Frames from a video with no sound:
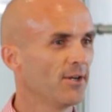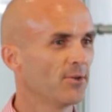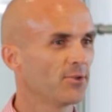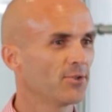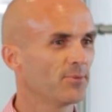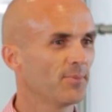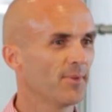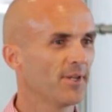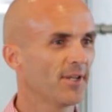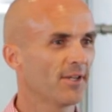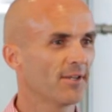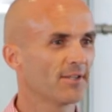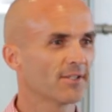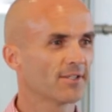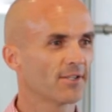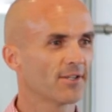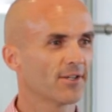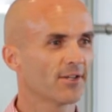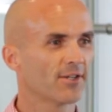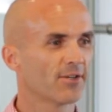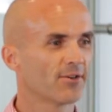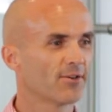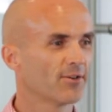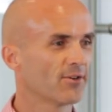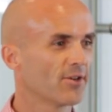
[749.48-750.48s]
which means
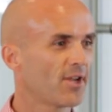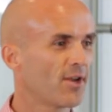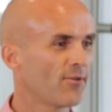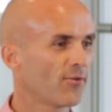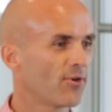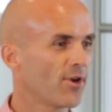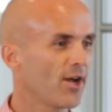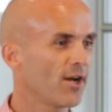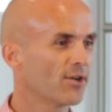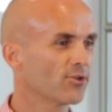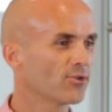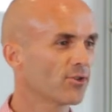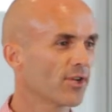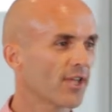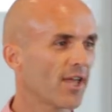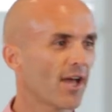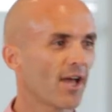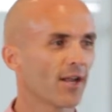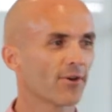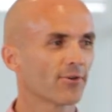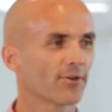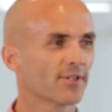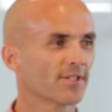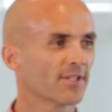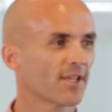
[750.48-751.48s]
that every 100
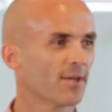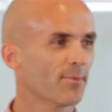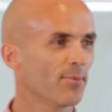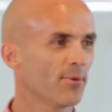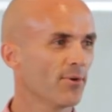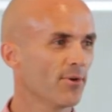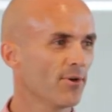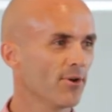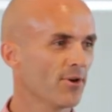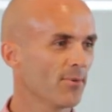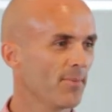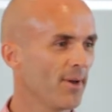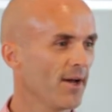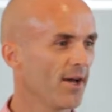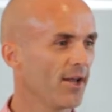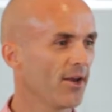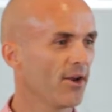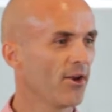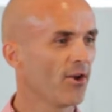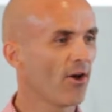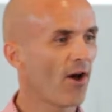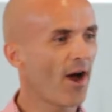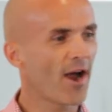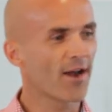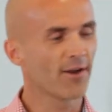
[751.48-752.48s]
calories they burn, about
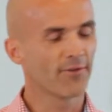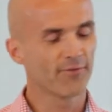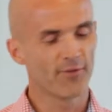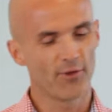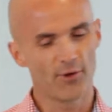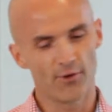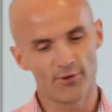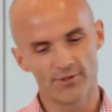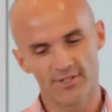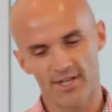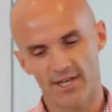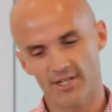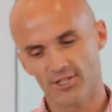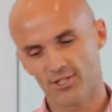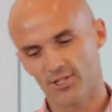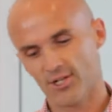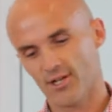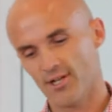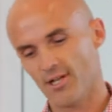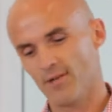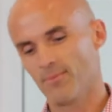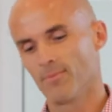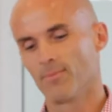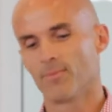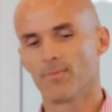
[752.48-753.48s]
nine of those
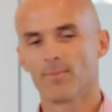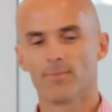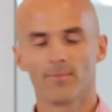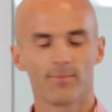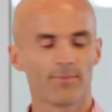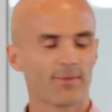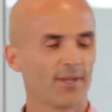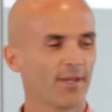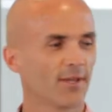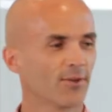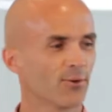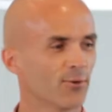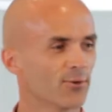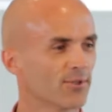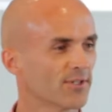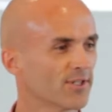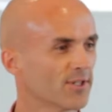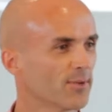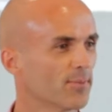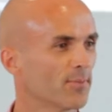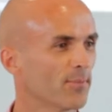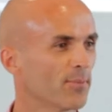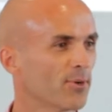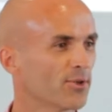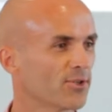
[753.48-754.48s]
actually get used
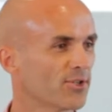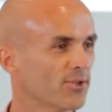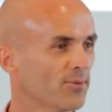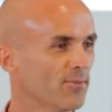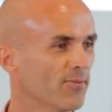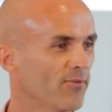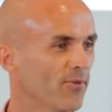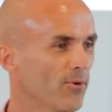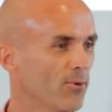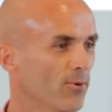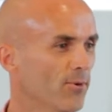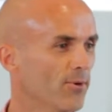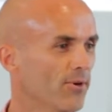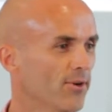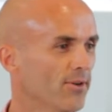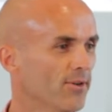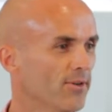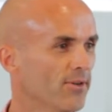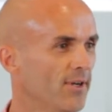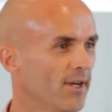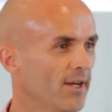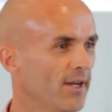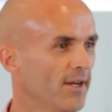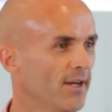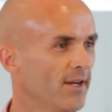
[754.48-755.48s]
to push them forward.
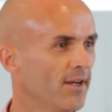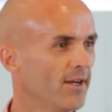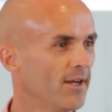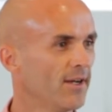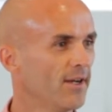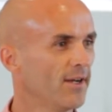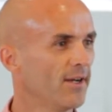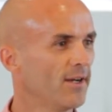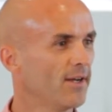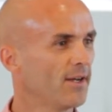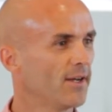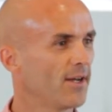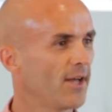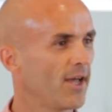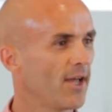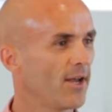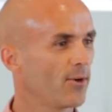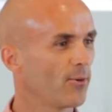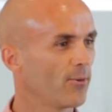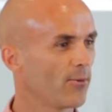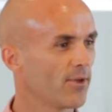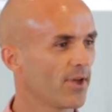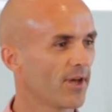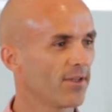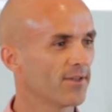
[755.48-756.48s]

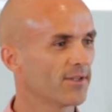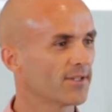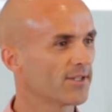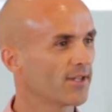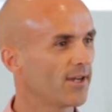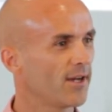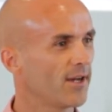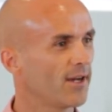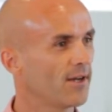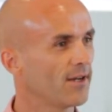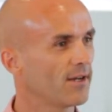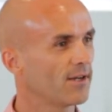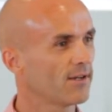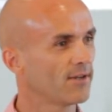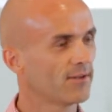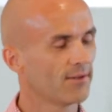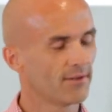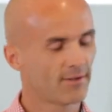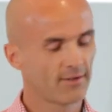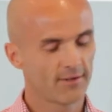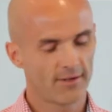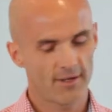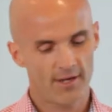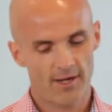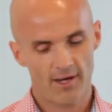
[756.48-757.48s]
And all the others are,
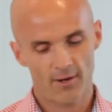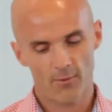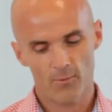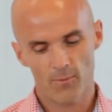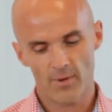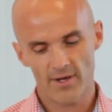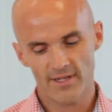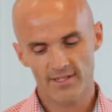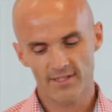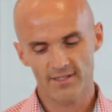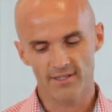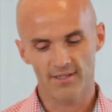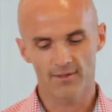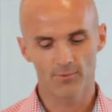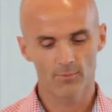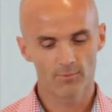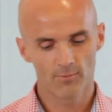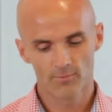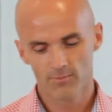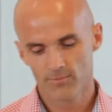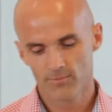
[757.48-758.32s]
are wasted,